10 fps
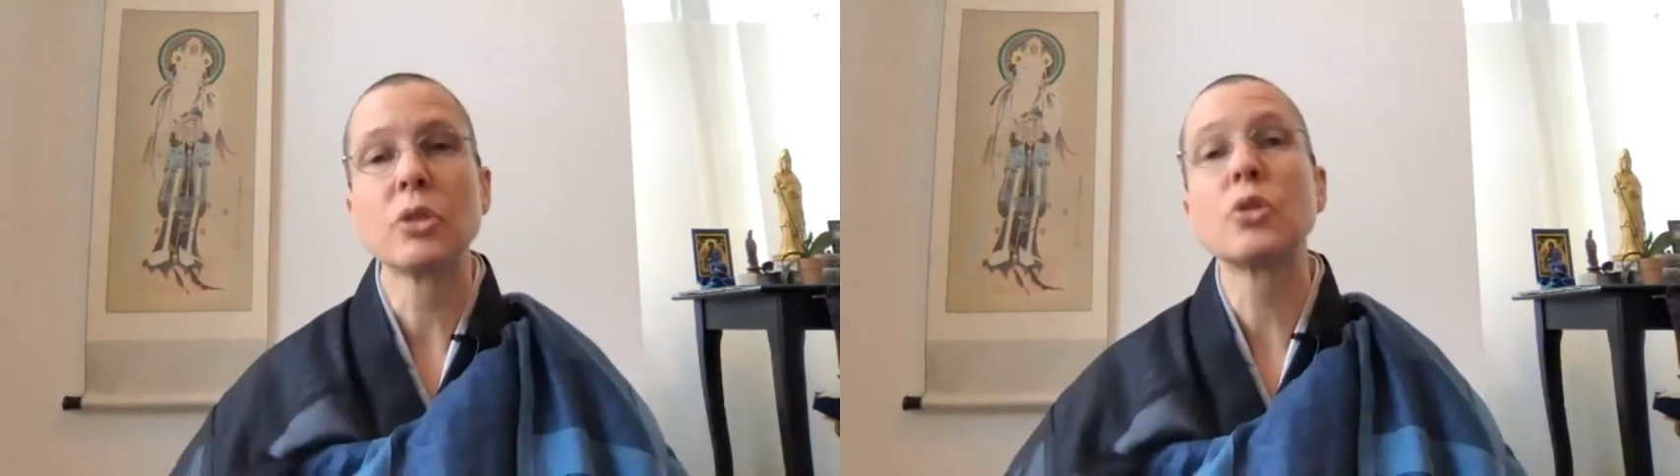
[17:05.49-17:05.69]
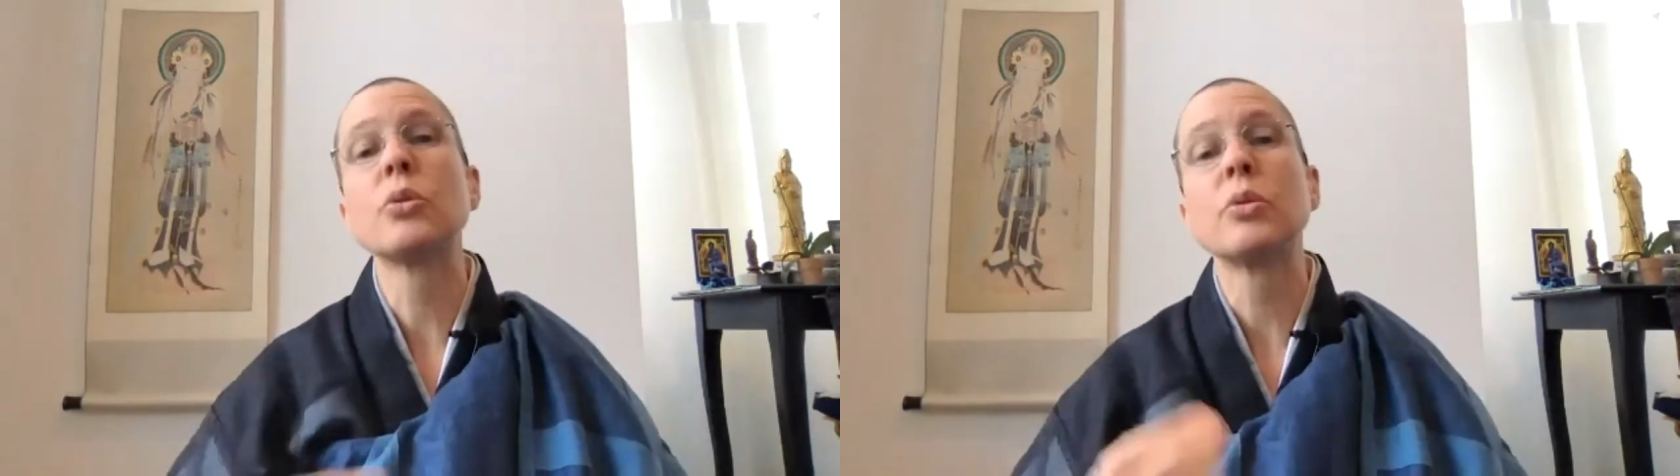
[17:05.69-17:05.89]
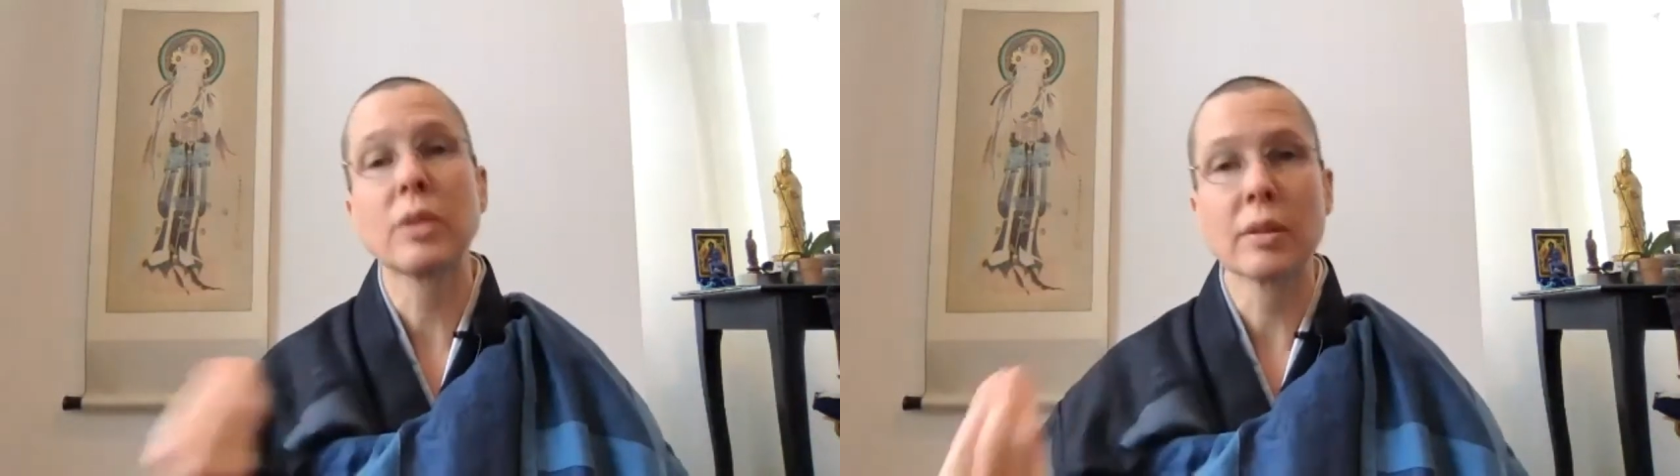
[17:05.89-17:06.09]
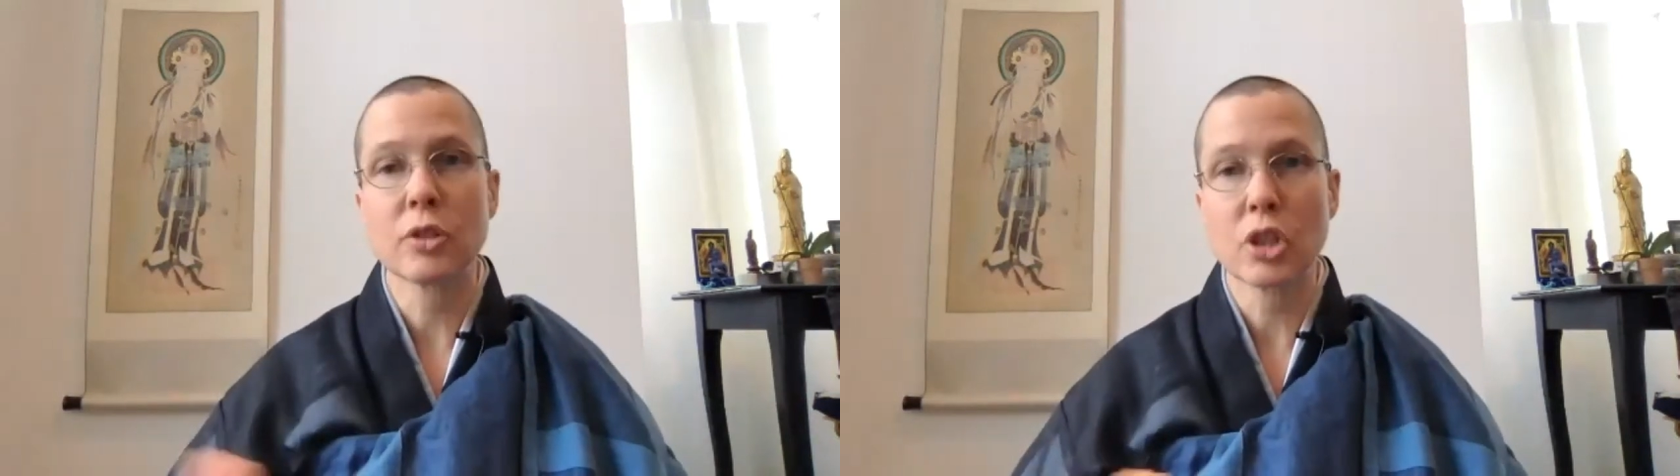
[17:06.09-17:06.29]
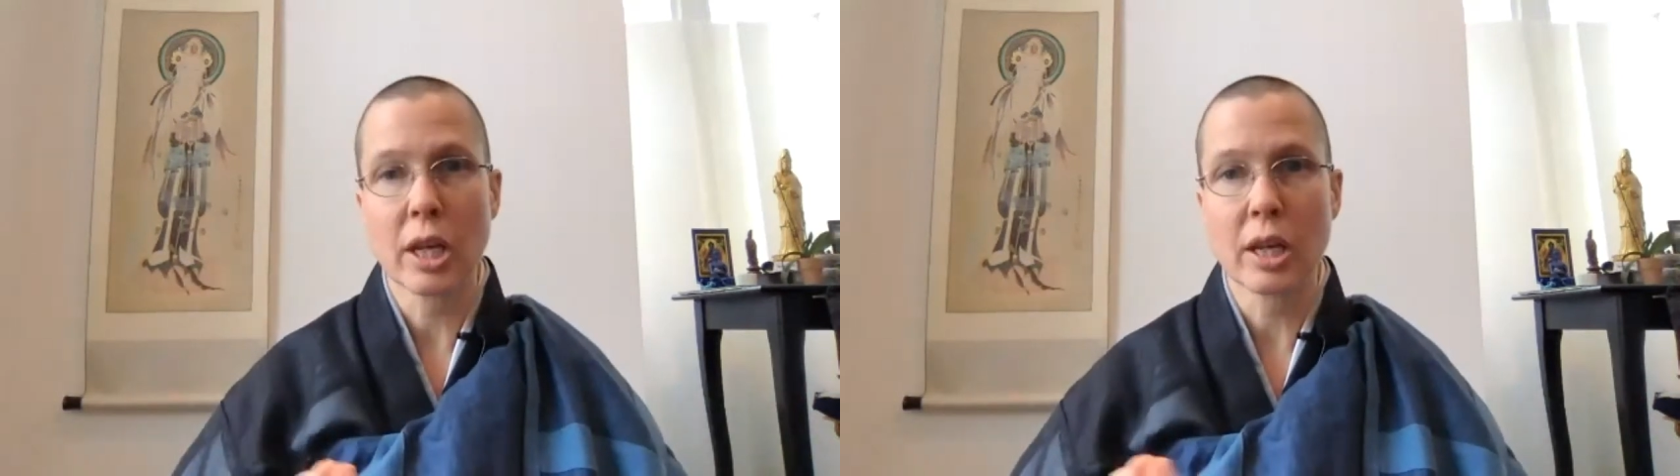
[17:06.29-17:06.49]
truth of
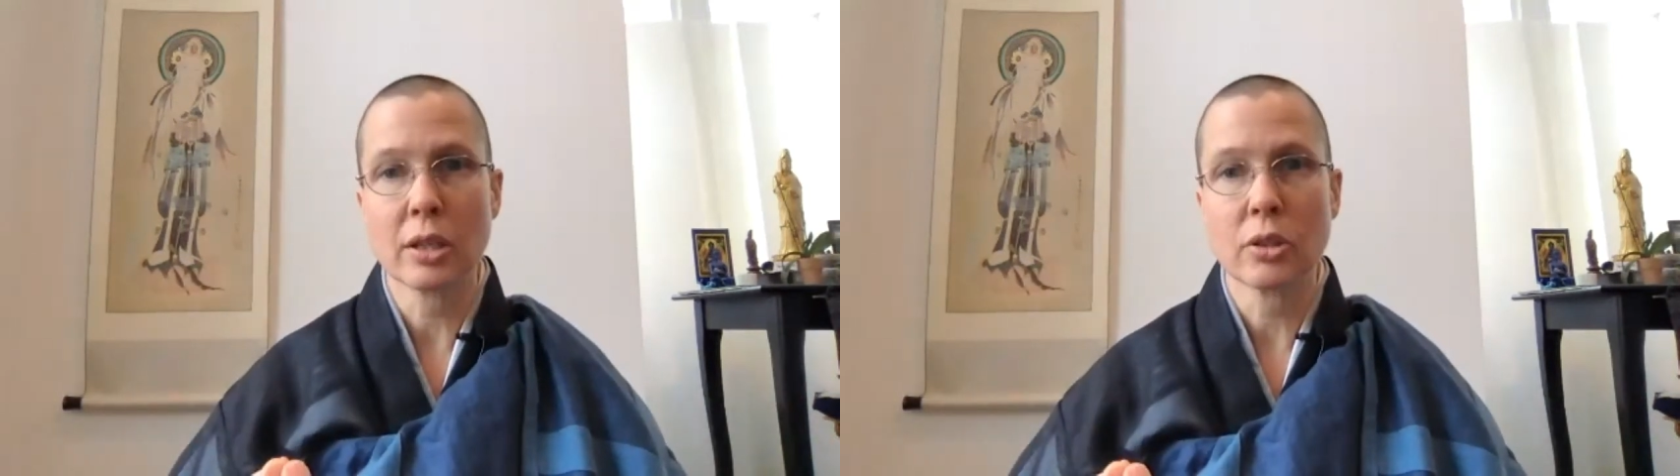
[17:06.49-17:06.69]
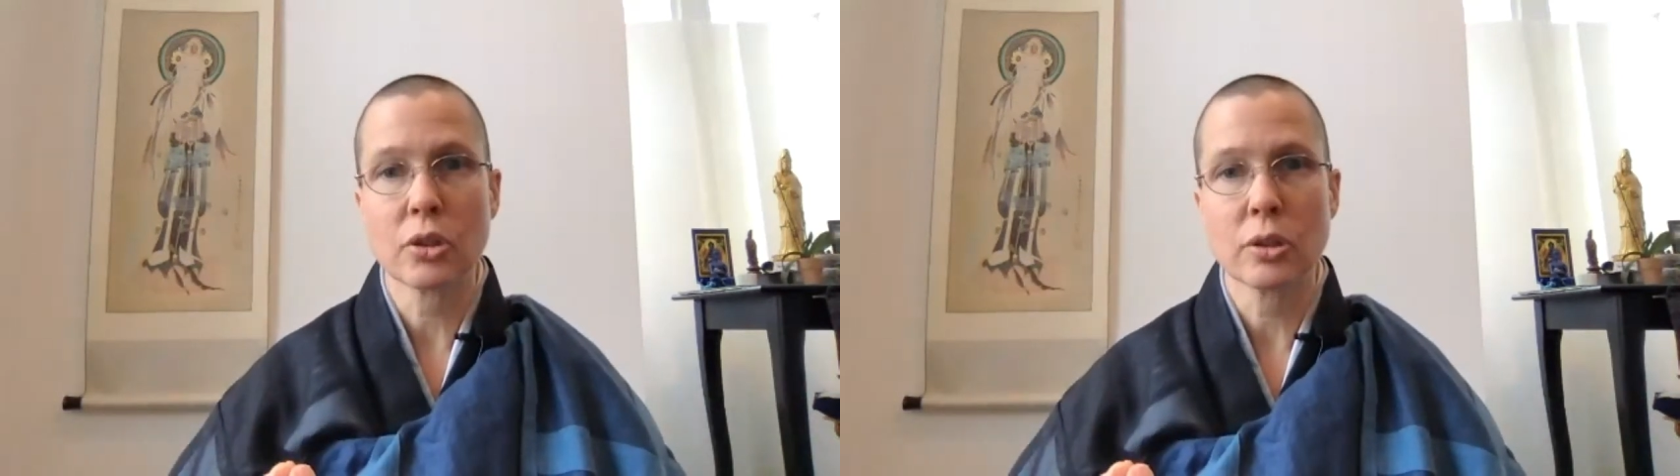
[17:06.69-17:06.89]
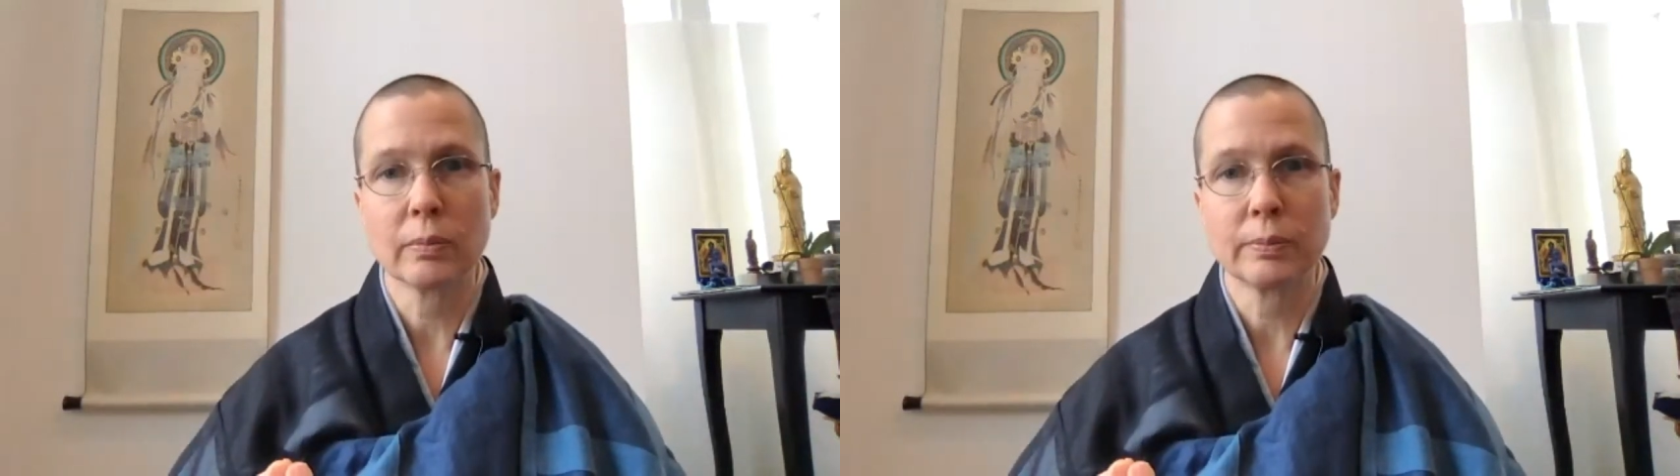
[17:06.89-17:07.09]
change.